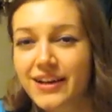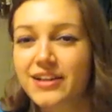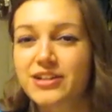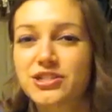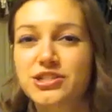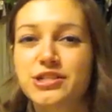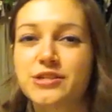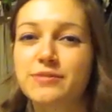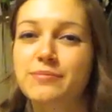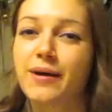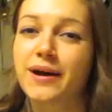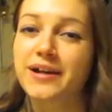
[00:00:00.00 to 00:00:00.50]

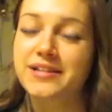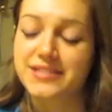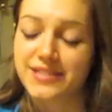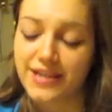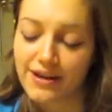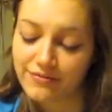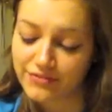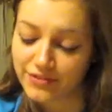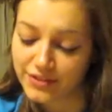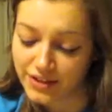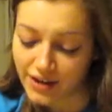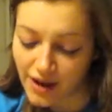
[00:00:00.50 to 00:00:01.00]
She must
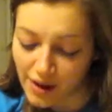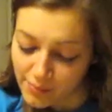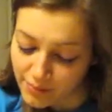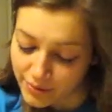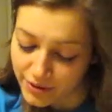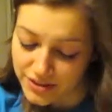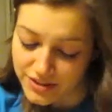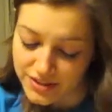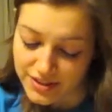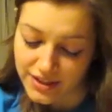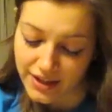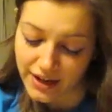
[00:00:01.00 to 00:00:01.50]
have the
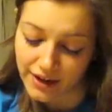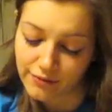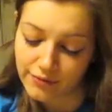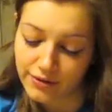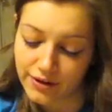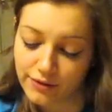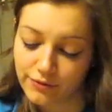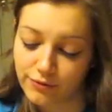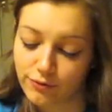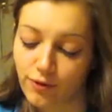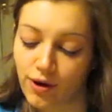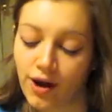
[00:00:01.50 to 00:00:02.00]
numbers to get
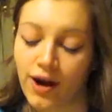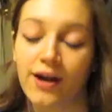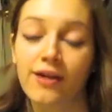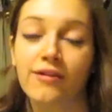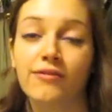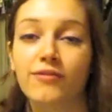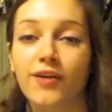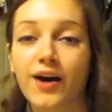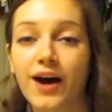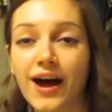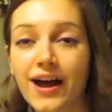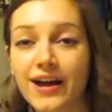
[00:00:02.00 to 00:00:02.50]
rid of one
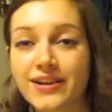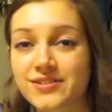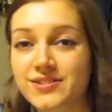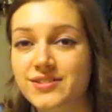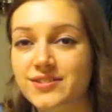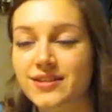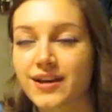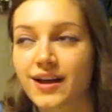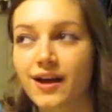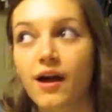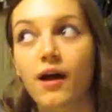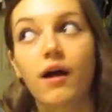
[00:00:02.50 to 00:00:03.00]
of
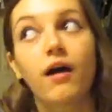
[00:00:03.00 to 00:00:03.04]
us.